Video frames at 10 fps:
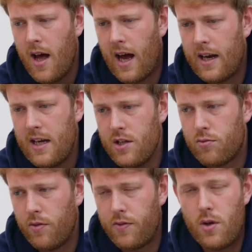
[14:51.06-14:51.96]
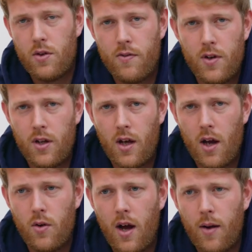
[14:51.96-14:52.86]
and he's reviewed the
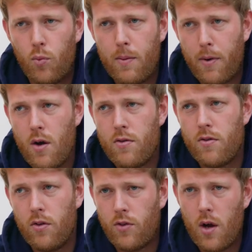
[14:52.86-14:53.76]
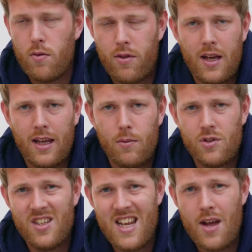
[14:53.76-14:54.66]
video, and we both don't think it
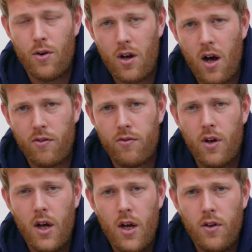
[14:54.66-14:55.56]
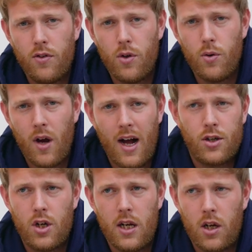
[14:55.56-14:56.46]
was near enough to
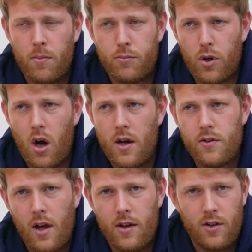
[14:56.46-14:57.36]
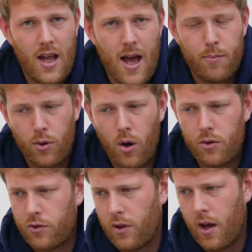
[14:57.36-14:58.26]
actually comprise as an air
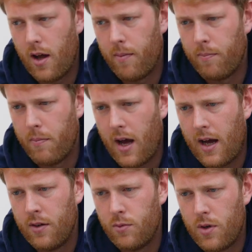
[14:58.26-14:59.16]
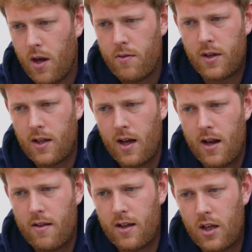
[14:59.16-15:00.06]
prox, and we don't think that
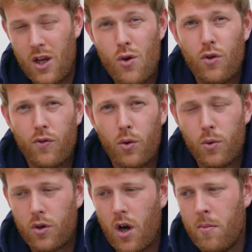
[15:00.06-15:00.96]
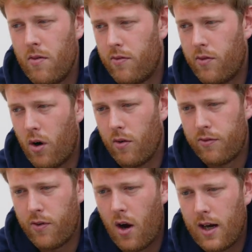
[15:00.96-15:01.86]
anything useful would come of
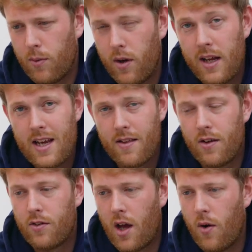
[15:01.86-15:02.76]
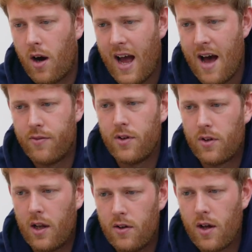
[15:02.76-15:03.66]
filing one either. So I haven't, and